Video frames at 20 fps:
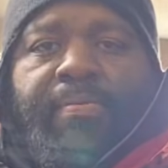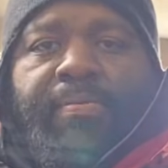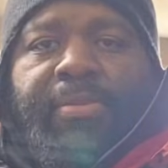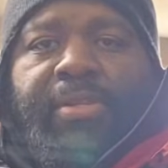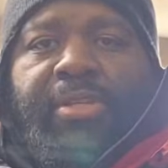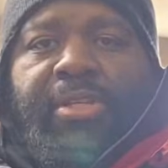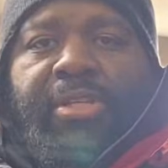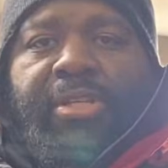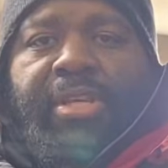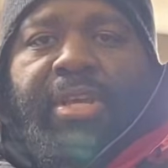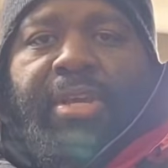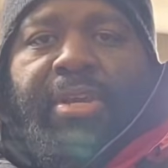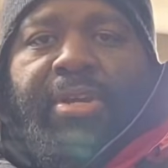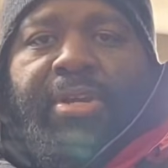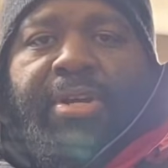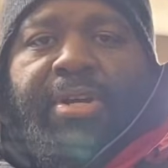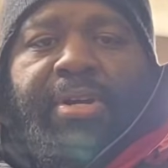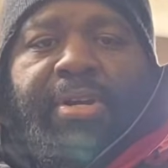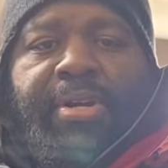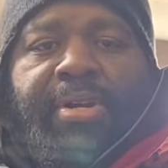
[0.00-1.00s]
to
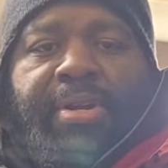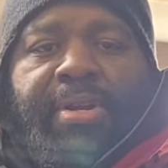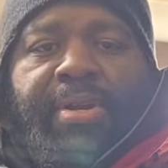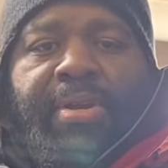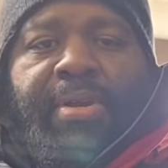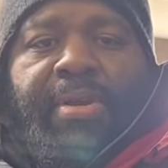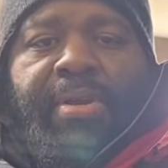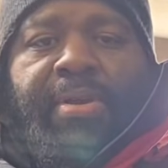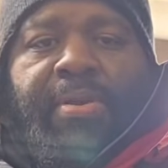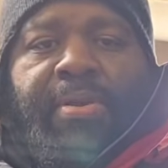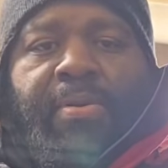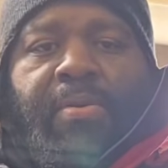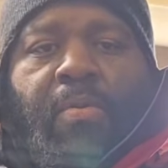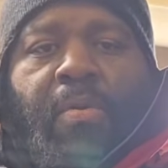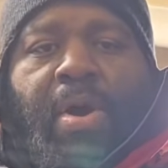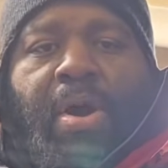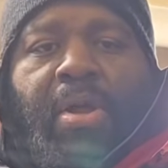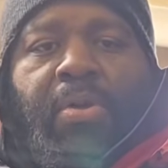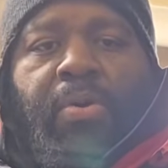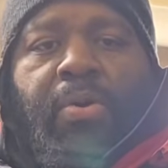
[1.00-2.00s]
tinker
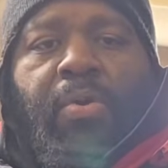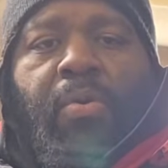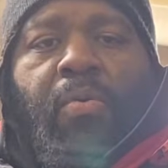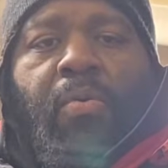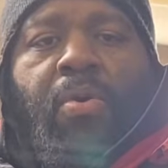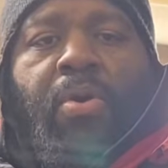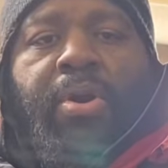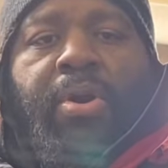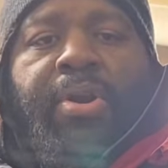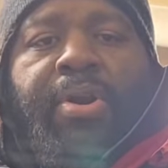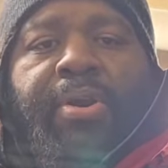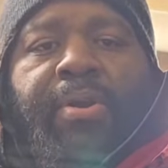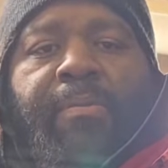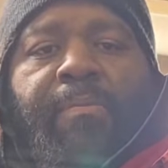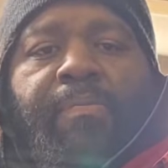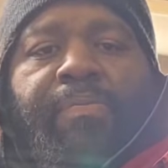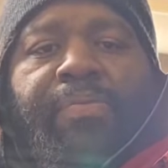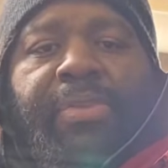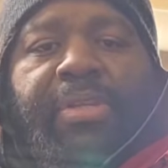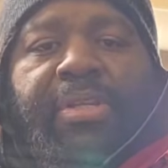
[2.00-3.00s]
while on the water.
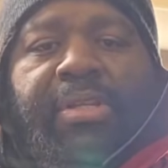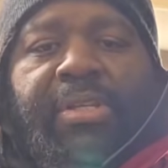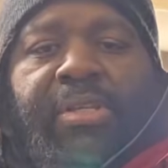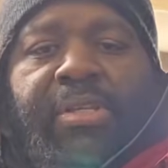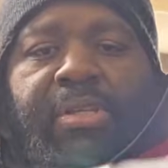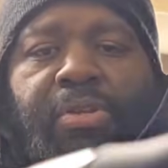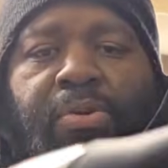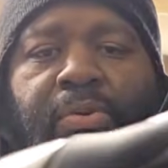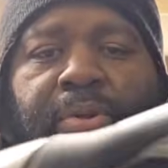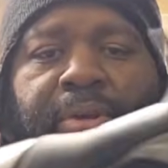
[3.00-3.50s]
just doing